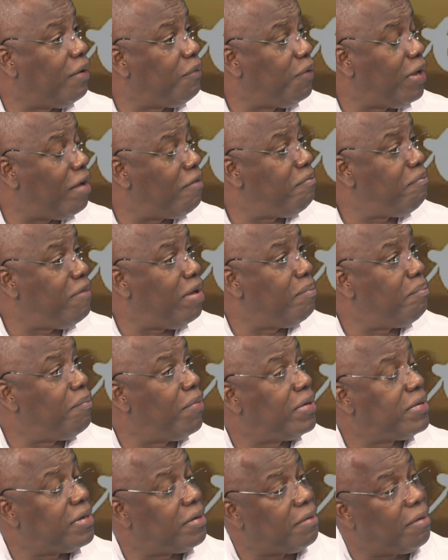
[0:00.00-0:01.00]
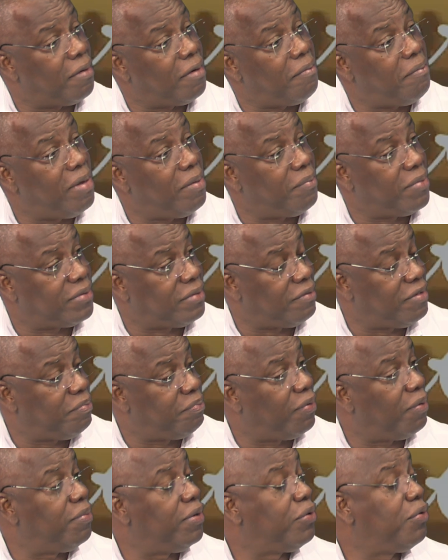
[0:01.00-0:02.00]
We have members and other members of the
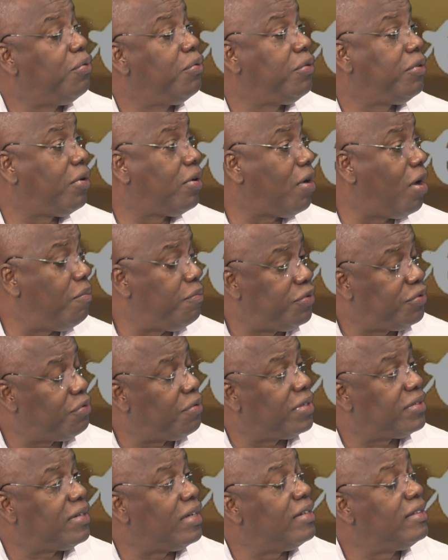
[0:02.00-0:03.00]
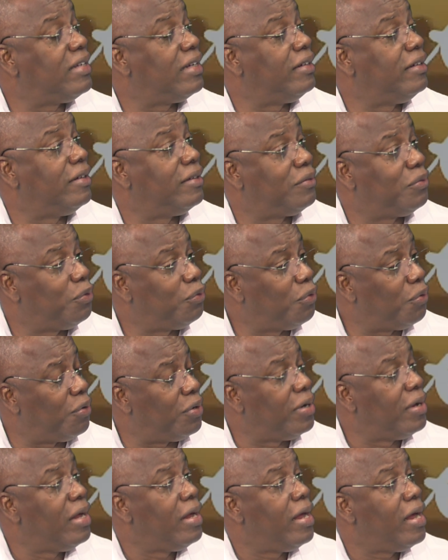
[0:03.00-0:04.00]
public who come to us and telling us, oh
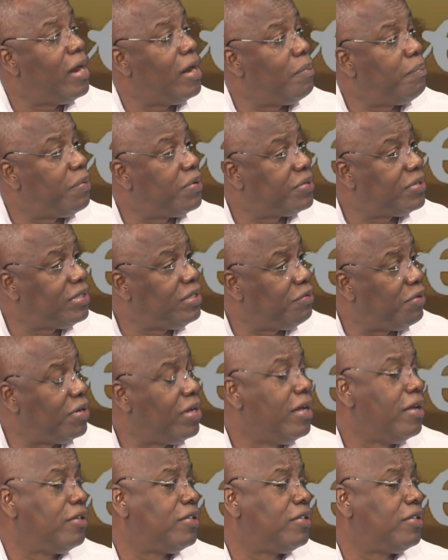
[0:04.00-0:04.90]
God, help us see what.